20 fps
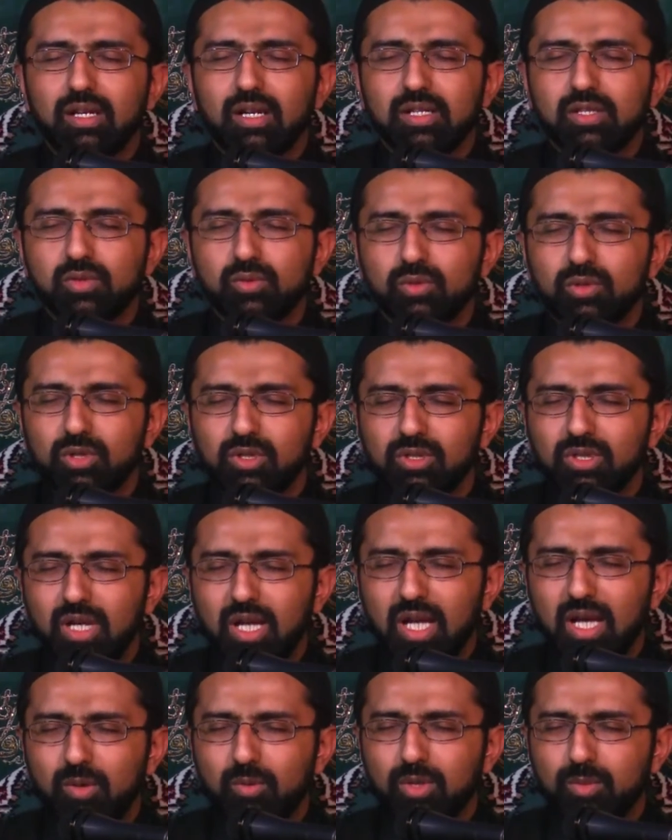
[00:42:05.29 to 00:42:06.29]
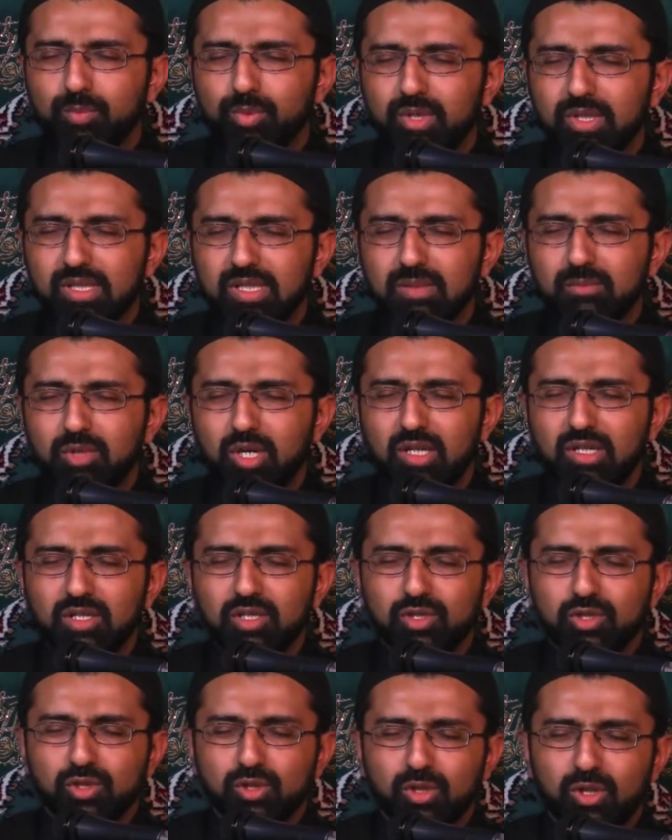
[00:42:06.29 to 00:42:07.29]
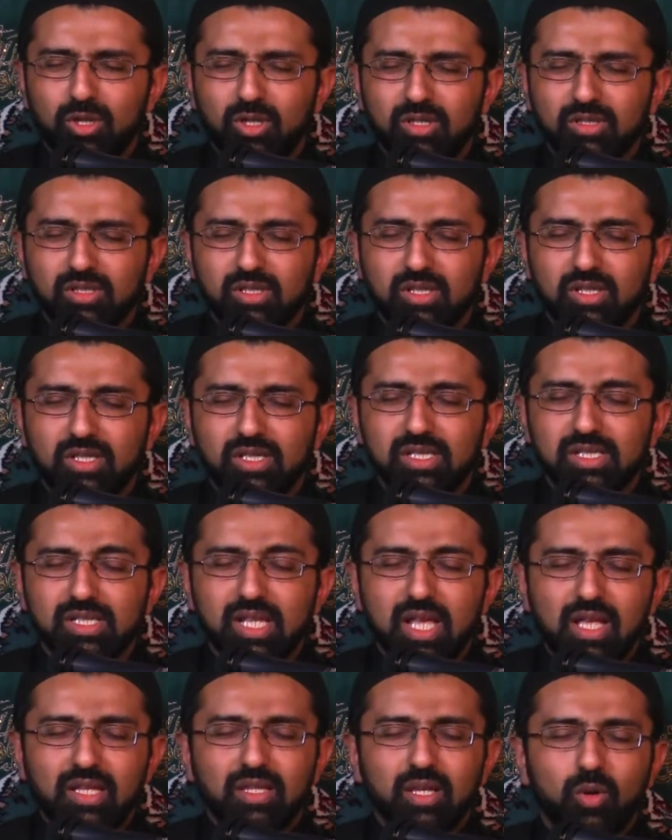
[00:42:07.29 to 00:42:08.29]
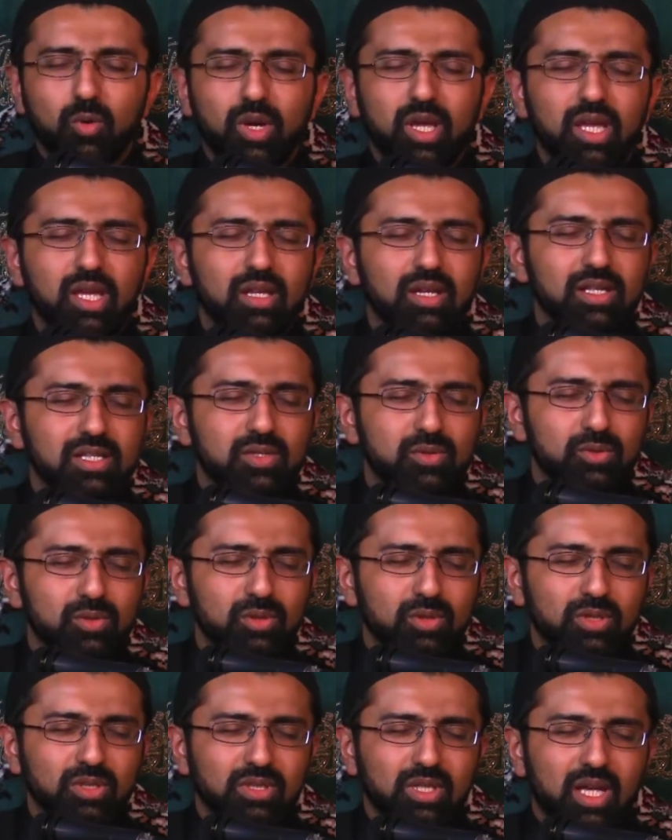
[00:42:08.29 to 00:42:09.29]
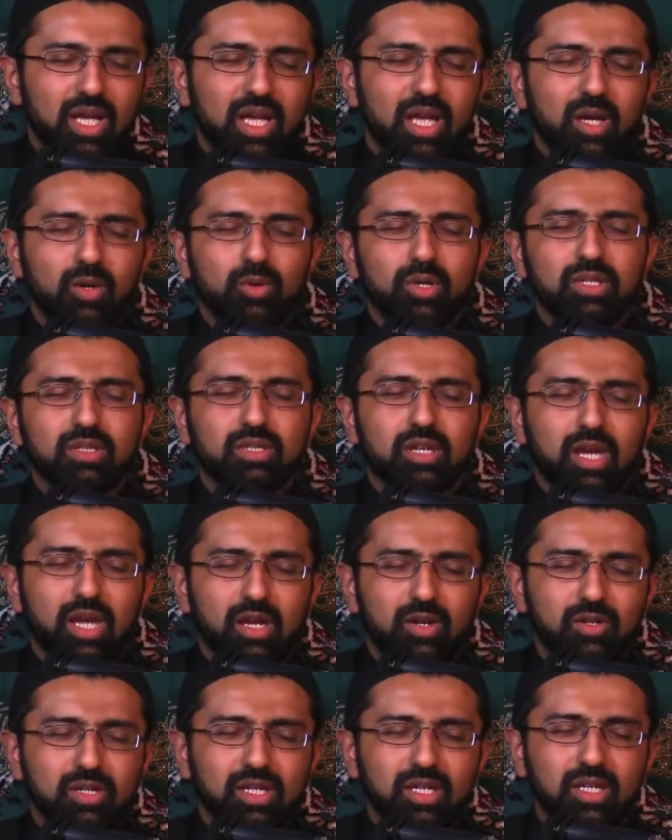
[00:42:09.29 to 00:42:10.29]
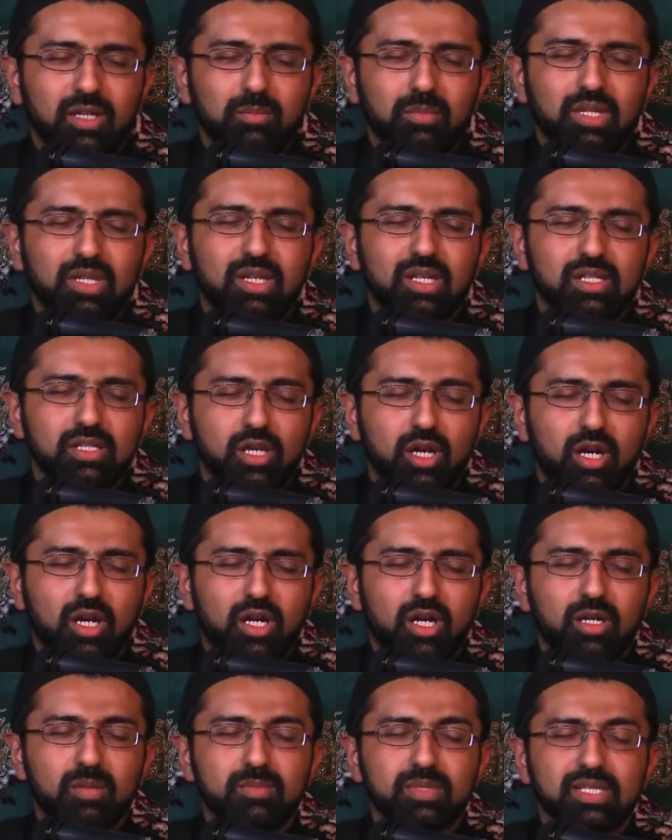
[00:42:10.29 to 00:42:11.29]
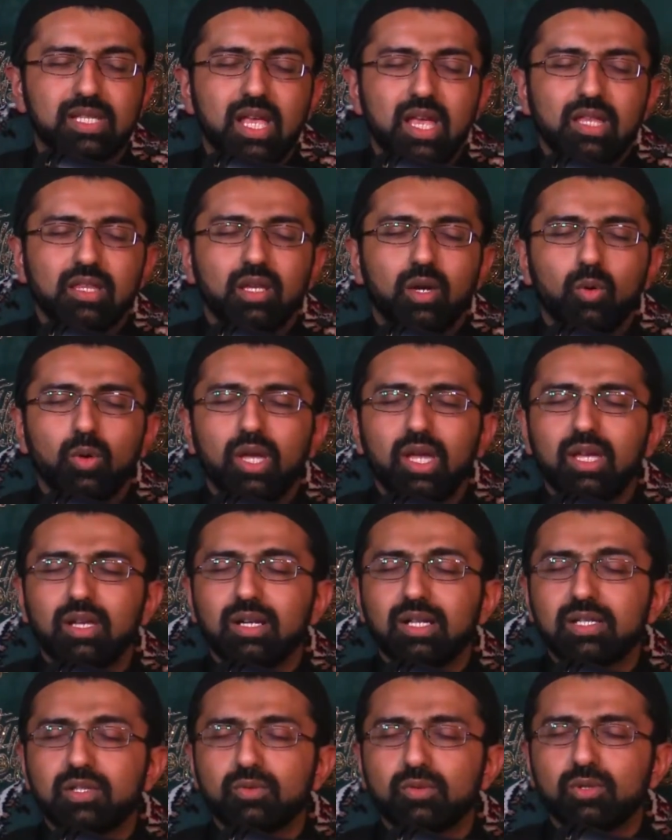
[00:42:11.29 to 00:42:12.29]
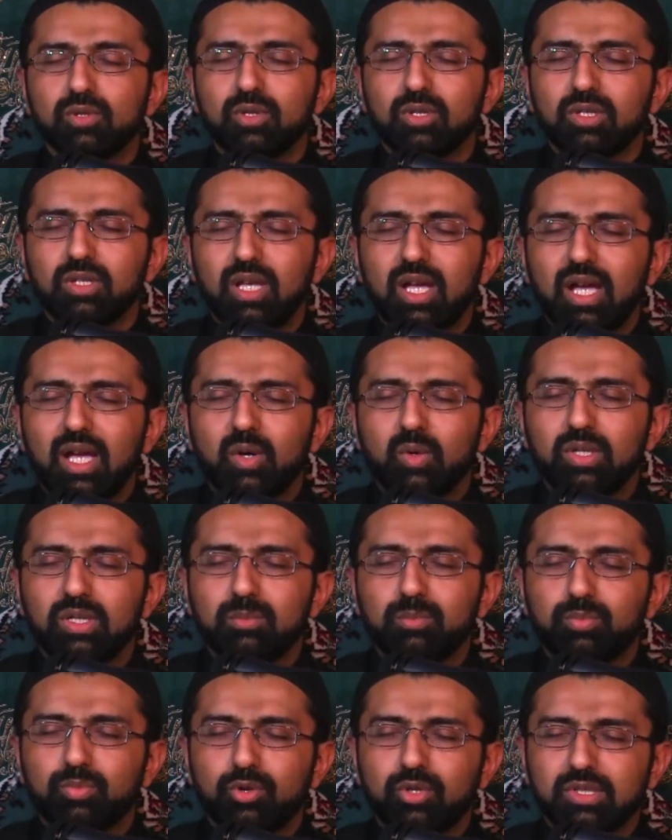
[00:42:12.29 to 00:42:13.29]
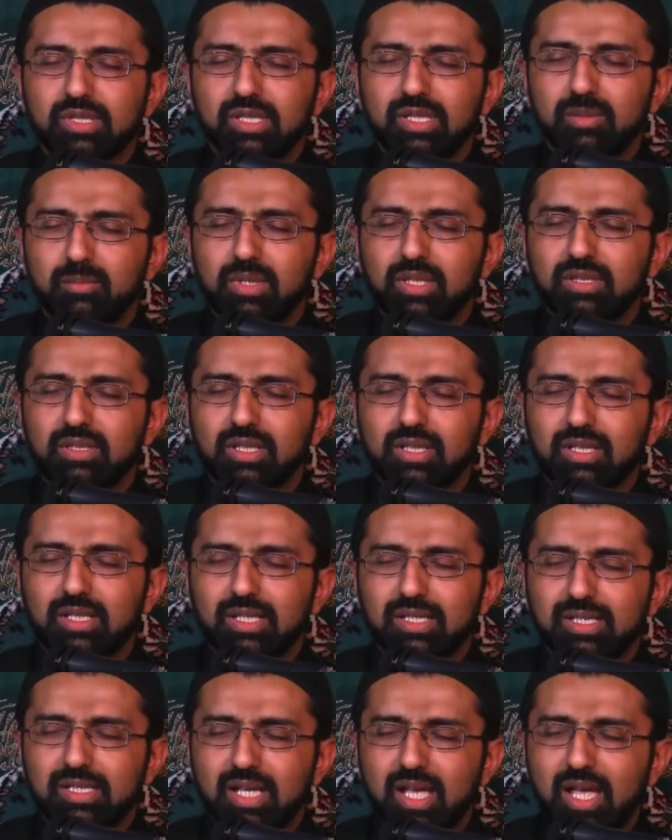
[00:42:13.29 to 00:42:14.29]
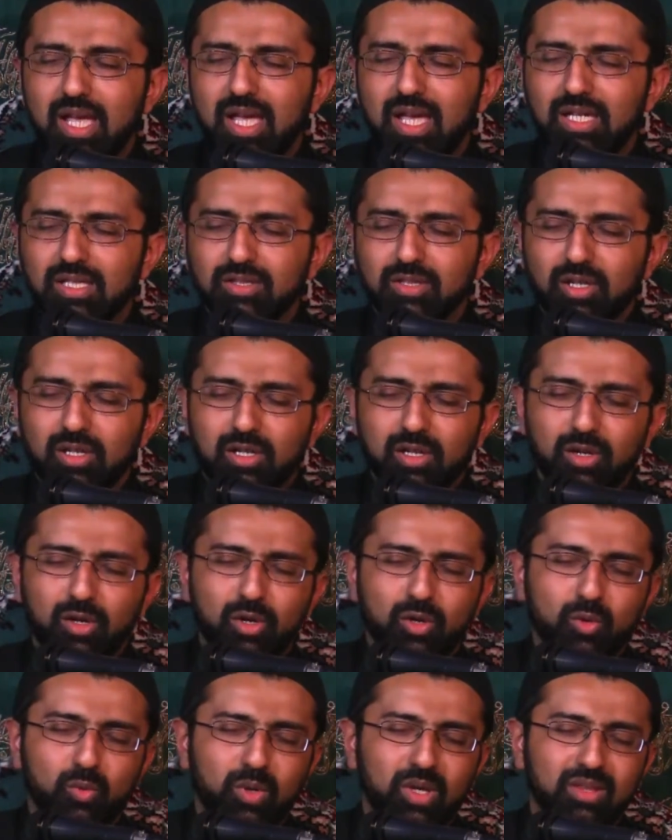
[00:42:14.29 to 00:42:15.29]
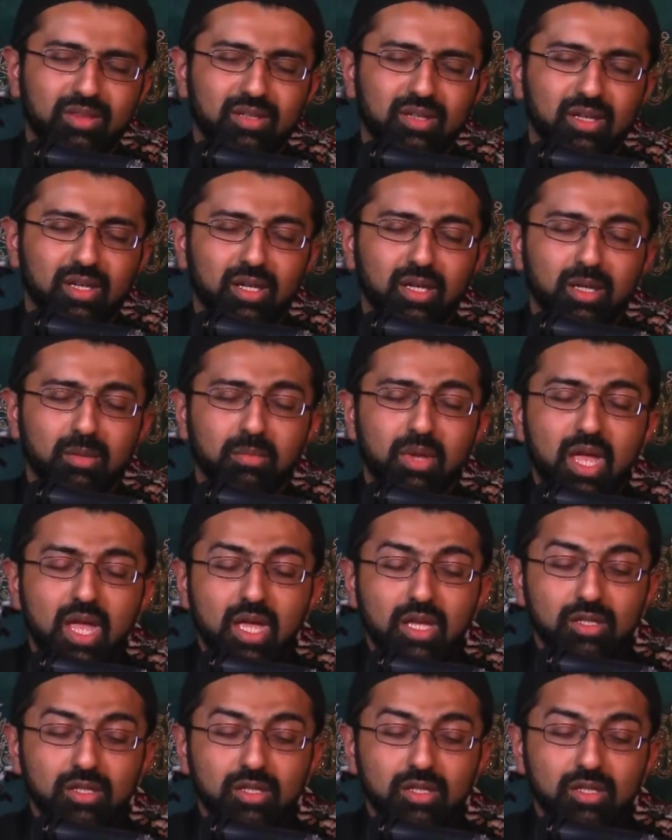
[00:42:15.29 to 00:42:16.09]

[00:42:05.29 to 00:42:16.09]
Rasulullah would put him on his shoulders, the way Rasulullah would carry him in his arms, the way Rasulullah would put him in the kisa, in the cloak with him.